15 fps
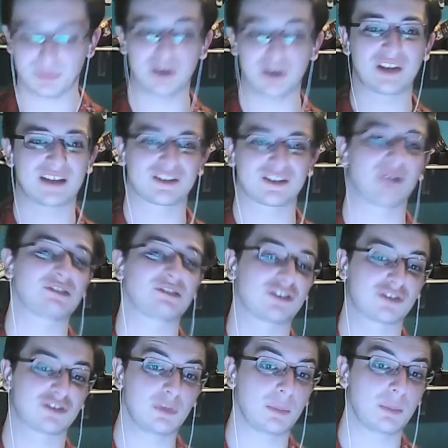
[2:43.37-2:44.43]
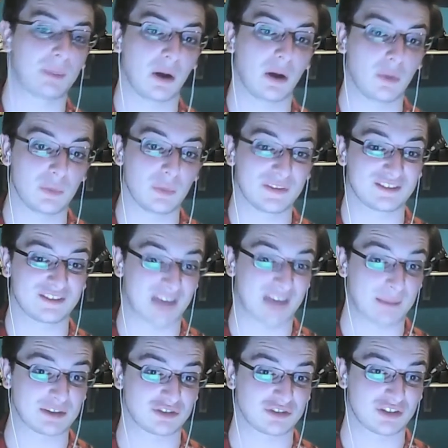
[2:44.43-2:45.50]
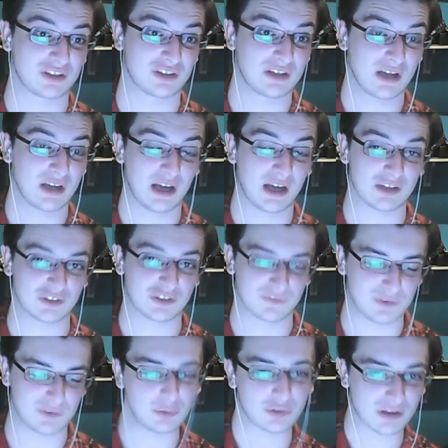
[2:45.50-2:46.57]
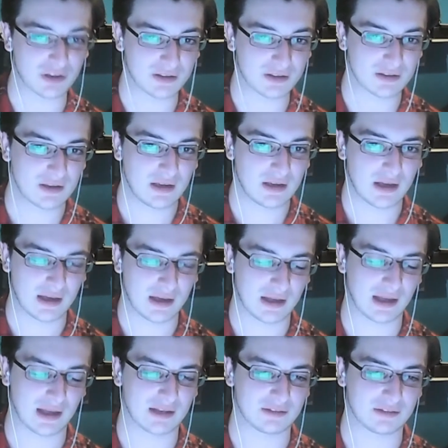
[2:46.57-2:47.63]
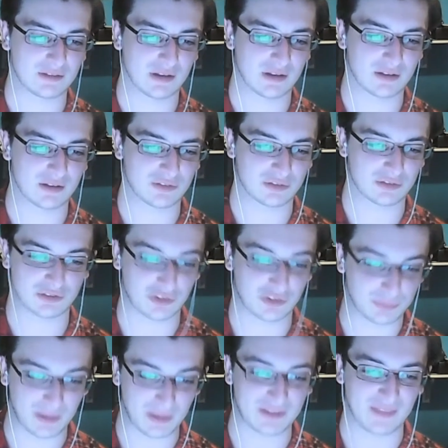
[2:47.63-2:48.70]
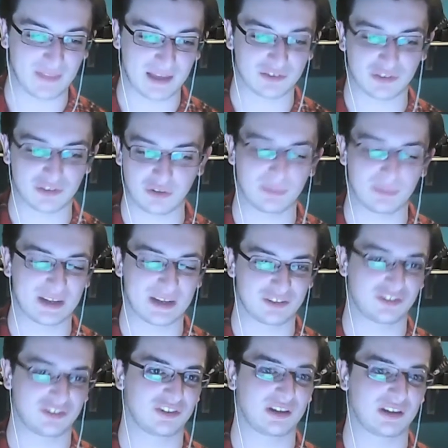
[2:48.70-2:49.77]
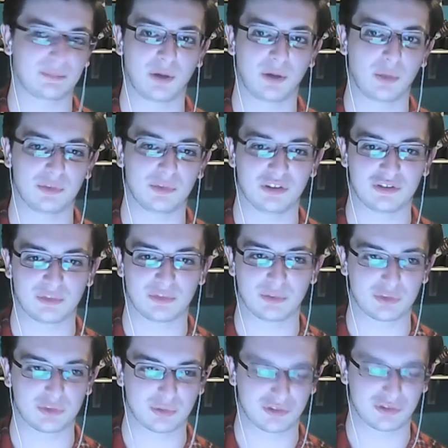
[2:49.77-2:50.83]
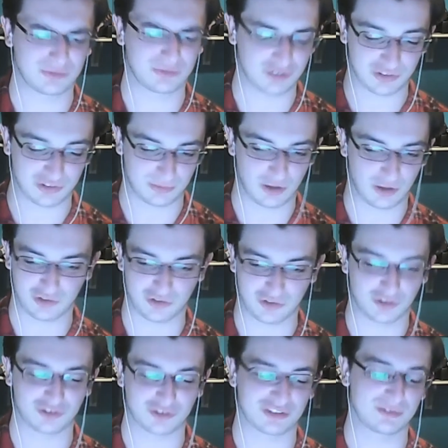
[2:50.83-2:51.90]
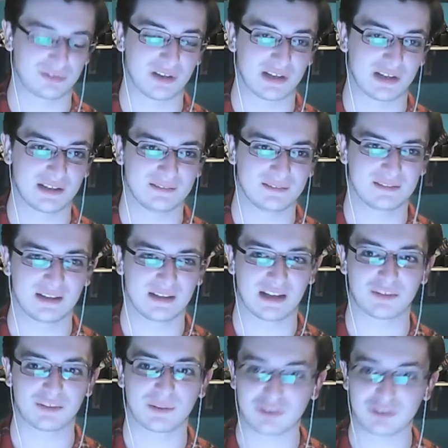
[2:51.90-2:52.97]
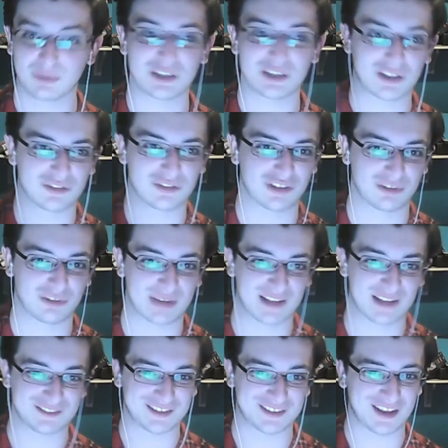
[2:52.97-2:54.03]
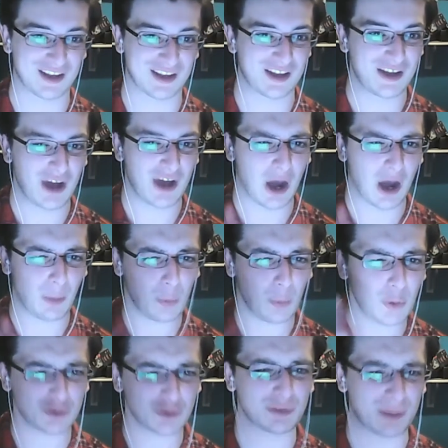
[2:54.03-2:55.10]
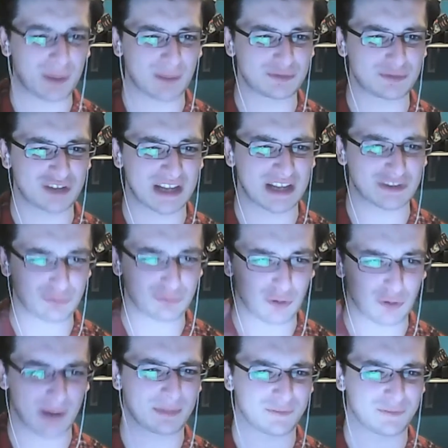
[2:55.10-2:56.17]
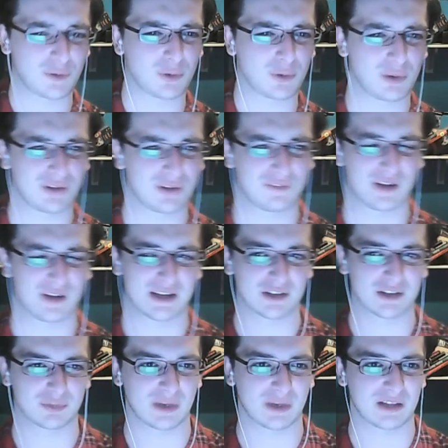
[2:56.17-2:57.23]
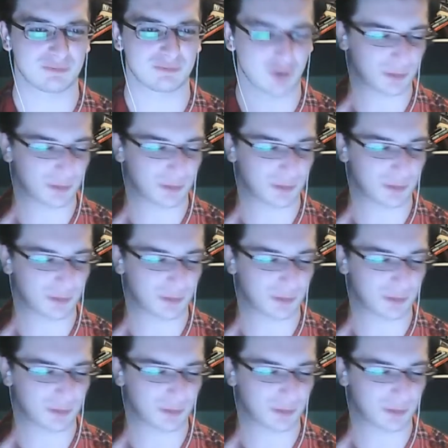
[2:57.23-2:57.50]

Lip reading: Bird had to go into Superpole with a damaged diffuser. And despite that, still managed to take pole position, which was just astonishing, really. Especially when you consider he had a water pump change right before qualifying as well.